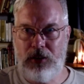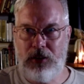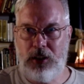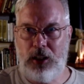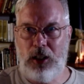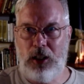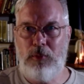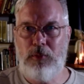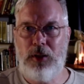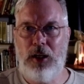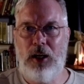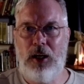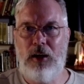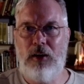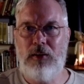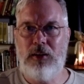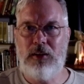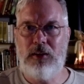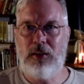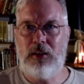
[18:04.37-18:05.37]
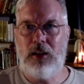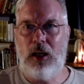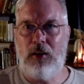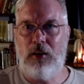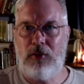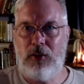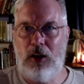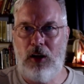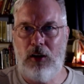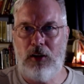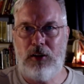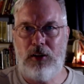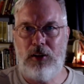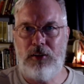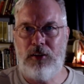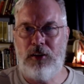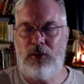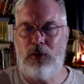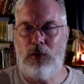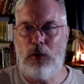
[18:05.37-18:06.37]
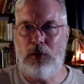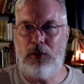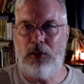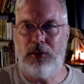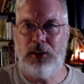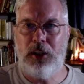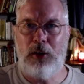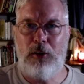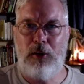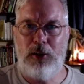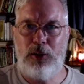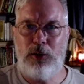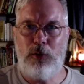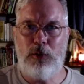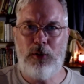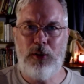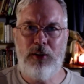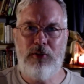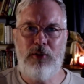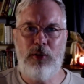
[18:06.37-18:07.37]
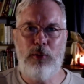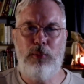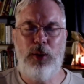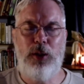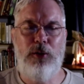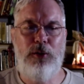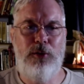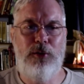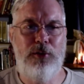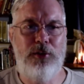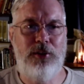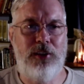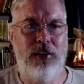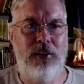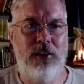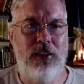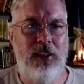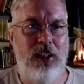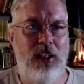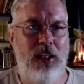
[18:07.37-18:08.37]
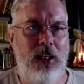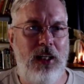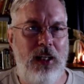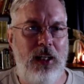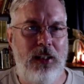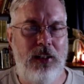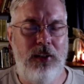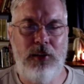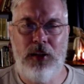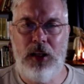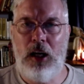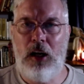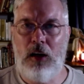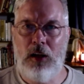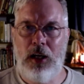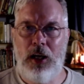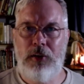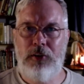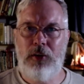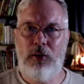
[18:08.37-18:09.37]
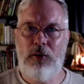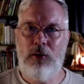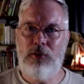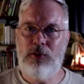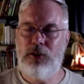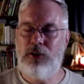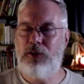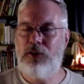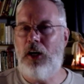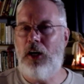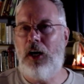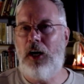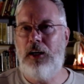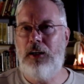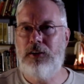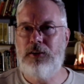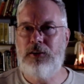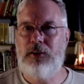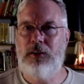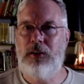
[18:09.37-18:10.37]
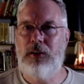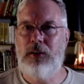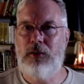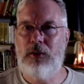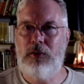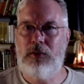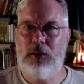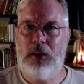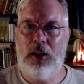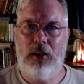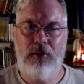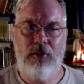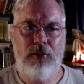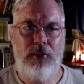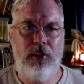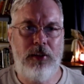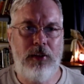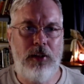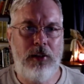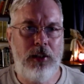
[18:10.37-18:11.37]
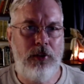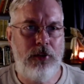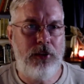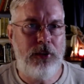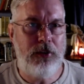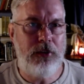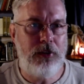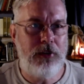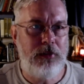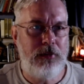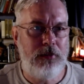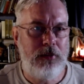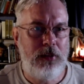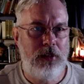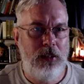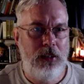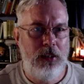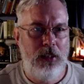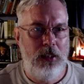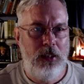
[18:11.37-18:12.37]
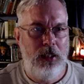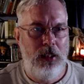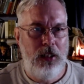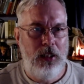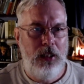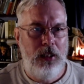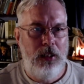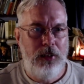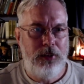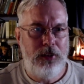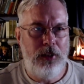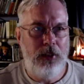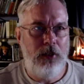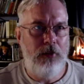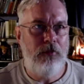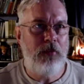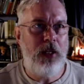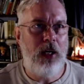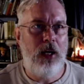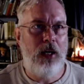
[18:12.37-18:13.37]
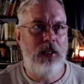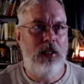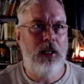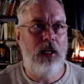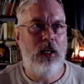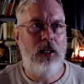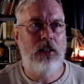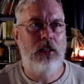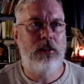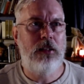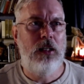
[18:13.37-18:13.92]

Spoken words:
came down and kind of conquered the northern territory of the Pews, and they all had their own styles and their own kind of thing that they were doing. So yeah.